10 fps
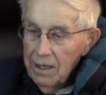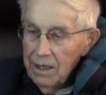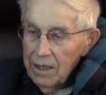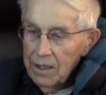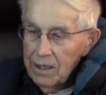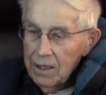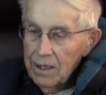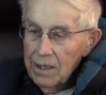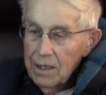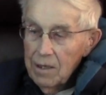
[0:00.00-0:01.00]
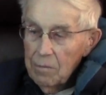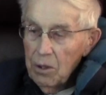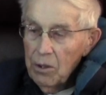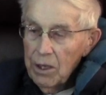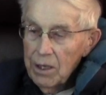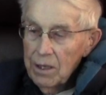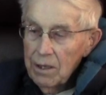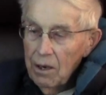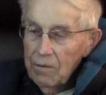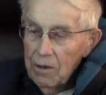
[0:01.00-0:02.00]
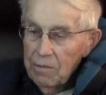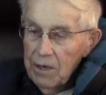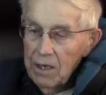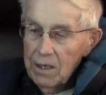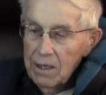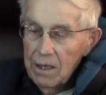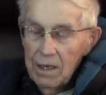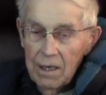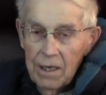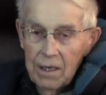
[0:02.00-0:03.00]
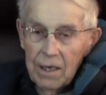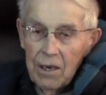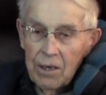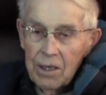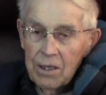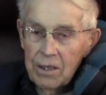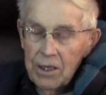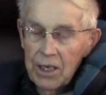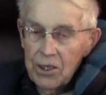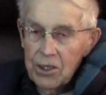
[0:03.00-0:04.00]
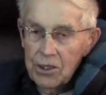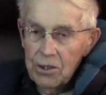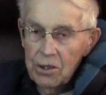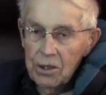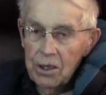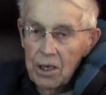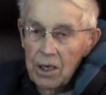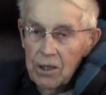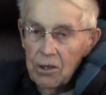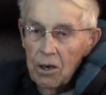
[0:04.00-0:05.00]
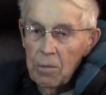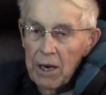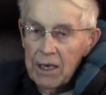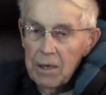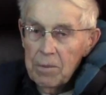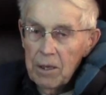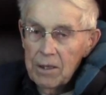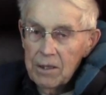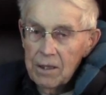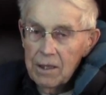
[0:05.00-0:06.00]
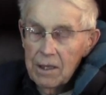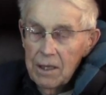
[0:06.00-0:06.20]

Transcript: and blow you off your feet and down into the ditch. And so you'd crawl back up onto